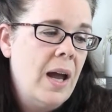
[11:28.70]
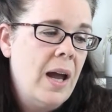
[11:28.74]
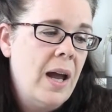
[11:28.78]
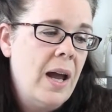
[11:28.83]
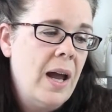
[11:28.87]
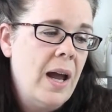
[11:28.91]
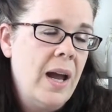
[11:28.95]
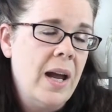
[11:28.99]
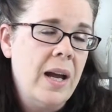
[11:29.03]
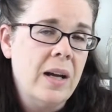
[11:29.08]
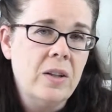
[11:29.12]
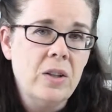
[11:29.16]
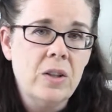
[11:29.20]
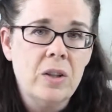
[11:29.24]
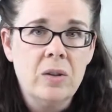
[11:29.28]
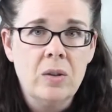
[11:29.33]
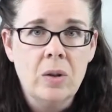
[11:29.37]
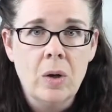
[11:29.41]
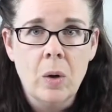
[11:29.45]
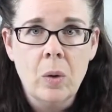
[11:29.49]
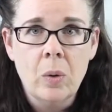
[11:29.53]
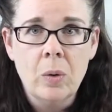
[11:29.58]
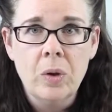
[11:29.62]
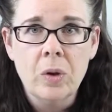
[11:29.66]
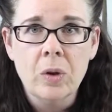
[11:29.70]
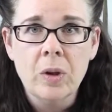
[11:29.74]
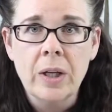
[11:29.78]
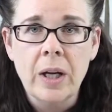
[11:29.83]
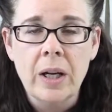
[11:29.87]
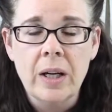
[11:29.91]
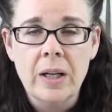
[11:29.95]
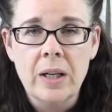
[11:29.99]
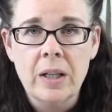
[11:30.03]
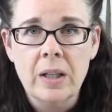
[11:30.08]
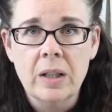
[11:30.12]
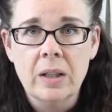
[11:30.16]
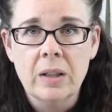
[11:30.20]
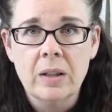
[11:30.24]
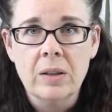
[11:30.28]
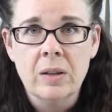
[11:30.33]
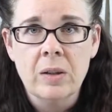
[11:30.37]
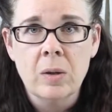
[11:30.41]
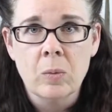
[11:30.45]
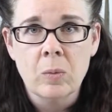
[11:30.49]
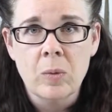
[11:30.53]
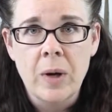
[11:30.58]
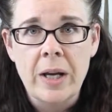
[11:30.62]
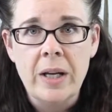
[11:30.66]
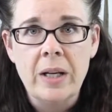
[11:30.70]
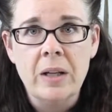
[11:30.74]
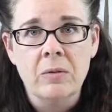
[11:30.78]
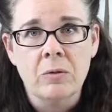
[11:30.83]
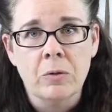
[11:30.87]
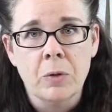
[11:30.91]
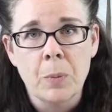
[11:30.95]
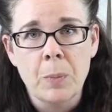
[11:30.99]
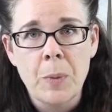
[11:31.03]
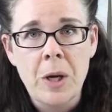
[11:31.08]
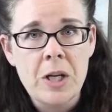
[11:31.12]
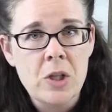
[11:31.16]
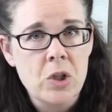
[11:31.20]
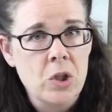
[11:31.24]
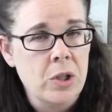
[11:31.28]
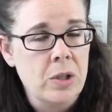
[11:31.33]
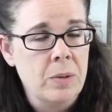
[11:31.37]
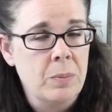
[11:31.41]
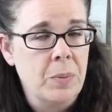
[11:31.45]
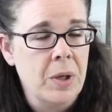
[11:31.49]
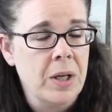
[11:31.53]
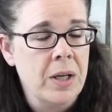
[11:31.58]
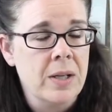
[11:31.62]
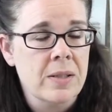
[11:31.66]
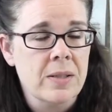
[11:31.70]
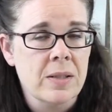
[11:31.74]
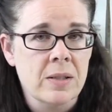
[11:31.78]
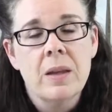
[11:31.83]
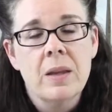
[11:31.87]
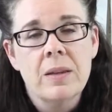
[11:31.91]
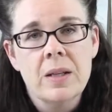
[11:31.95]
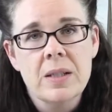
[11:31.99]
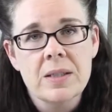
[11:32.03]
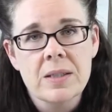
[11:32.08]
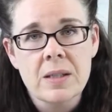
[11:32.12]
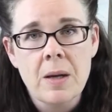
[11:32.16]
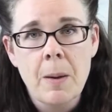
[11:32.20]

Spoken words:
And you know you're getting the right information because it's